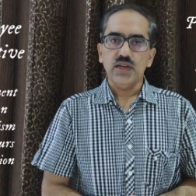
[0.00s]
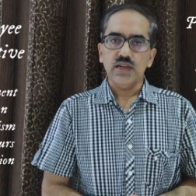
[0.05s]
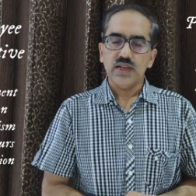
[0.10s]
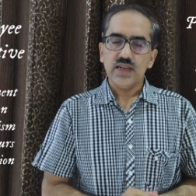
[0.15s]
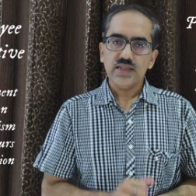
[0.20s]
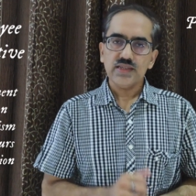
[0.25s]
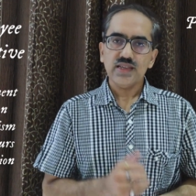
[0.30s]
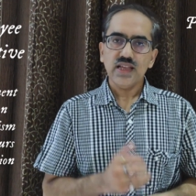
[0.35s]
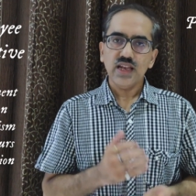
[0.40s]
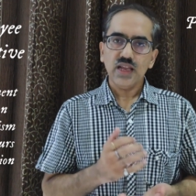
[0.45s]

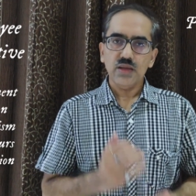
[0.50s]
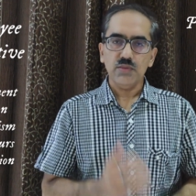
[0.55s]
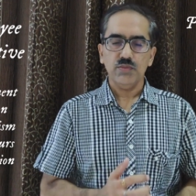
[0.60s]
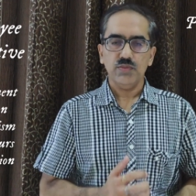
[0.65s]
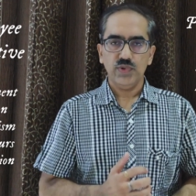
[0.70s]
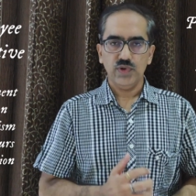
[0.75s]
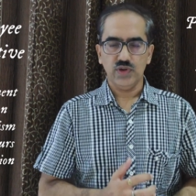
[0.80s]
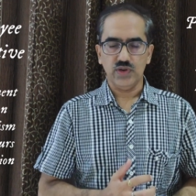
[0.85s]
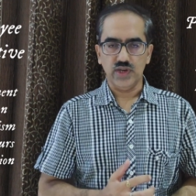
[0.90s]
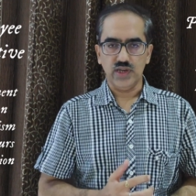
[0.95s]
Is an
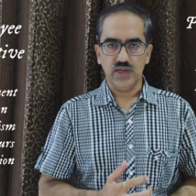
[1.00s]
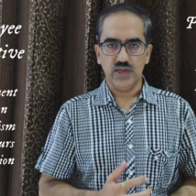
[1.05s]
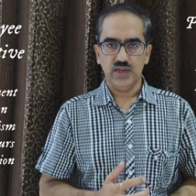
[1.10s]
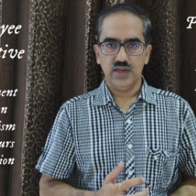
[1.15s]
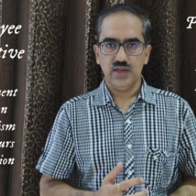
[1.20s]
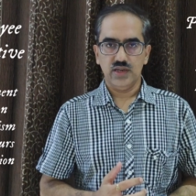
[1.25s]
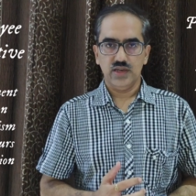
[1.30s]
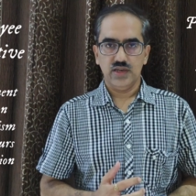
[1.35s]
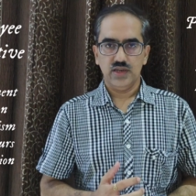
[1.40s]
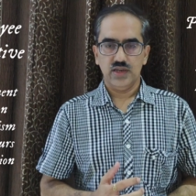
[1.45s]
employee
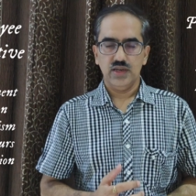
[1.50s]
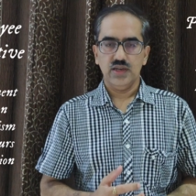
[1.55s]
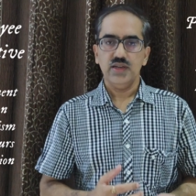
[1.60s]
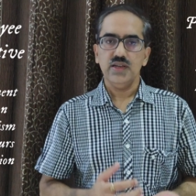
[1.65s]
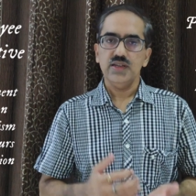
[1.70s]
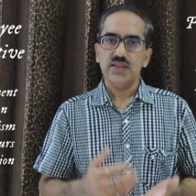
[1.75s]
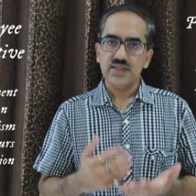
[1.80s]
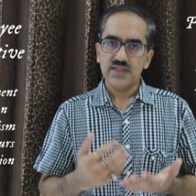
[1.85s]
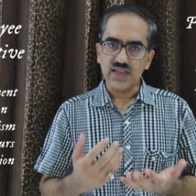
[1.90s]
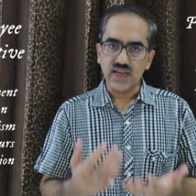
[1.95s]

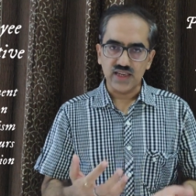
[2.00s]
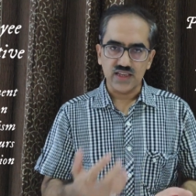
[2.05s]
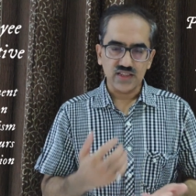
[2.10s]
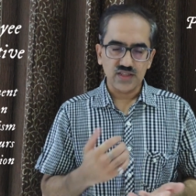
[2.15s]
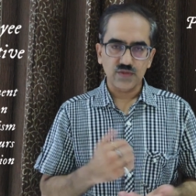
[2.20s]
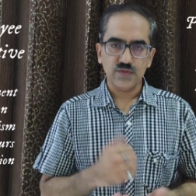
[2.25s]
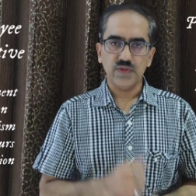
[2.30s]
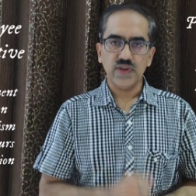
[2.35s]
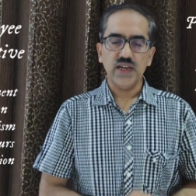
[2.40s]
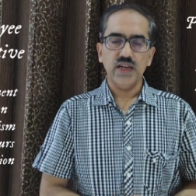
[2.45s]

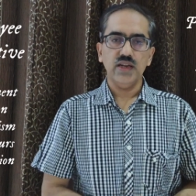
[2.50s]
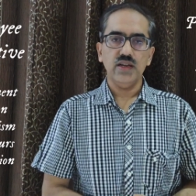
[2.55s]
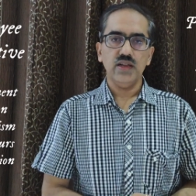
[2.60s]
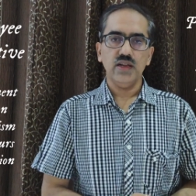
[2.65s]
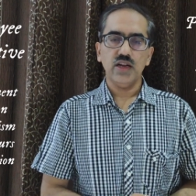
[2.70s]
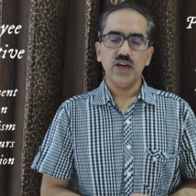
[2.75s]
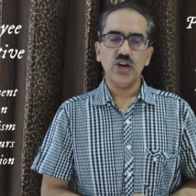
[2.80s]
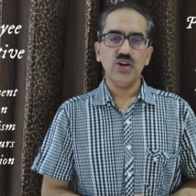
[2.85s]
satisfied?